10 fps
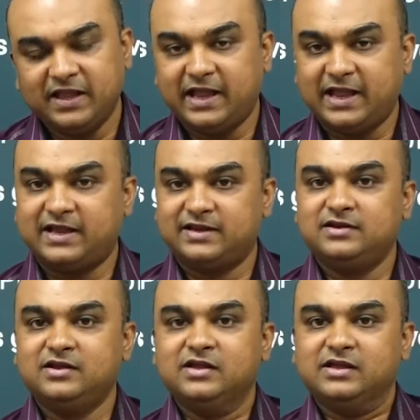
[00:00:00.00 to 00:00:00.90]
And
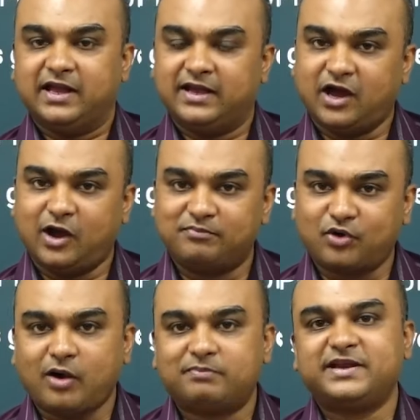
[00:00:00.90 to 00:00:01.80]
an
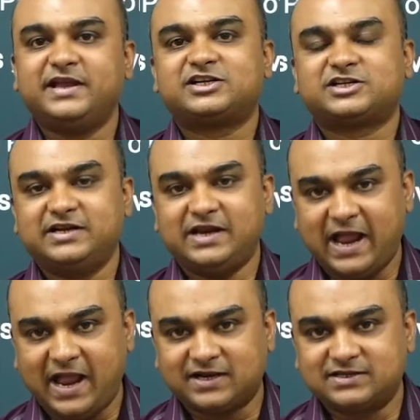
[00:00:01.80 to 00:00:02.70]
Appropriation
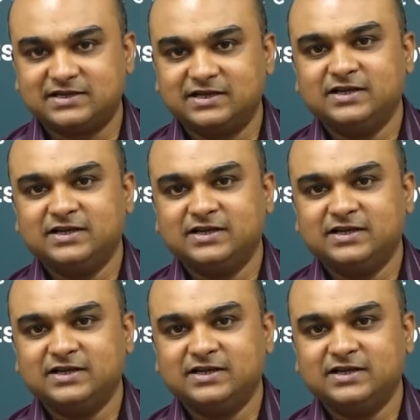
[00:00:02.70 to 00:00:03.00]
Act